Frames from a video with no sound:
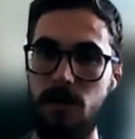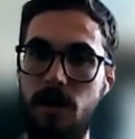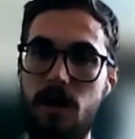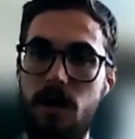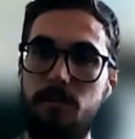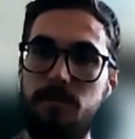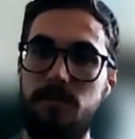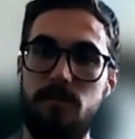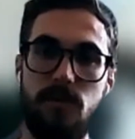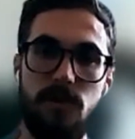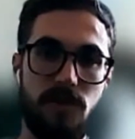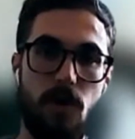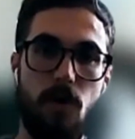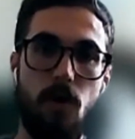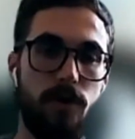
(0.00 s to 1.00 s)
Um,
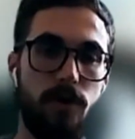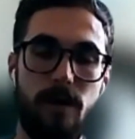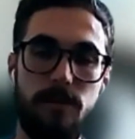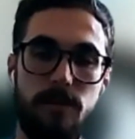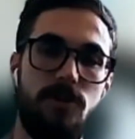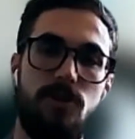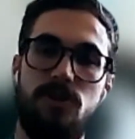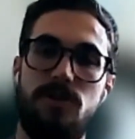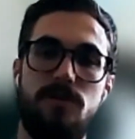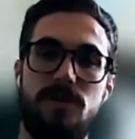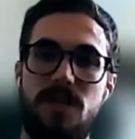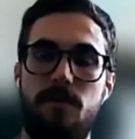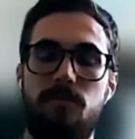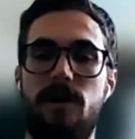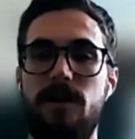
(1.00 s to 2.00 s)
there's a whole WGU
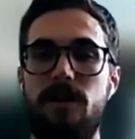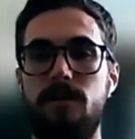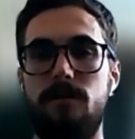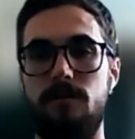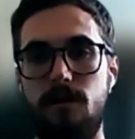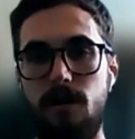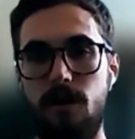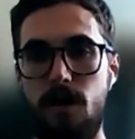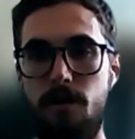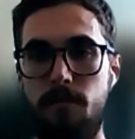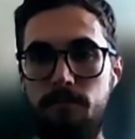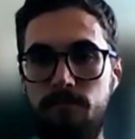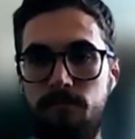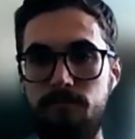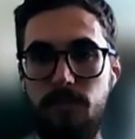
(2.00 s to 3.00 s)
subreddit
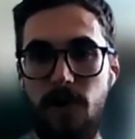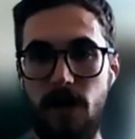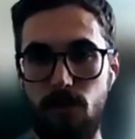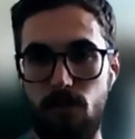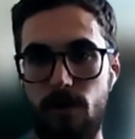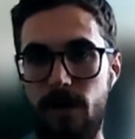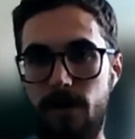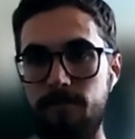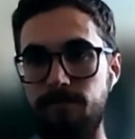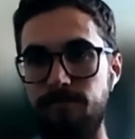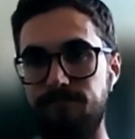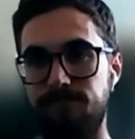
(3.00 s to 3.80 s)
um, by the way.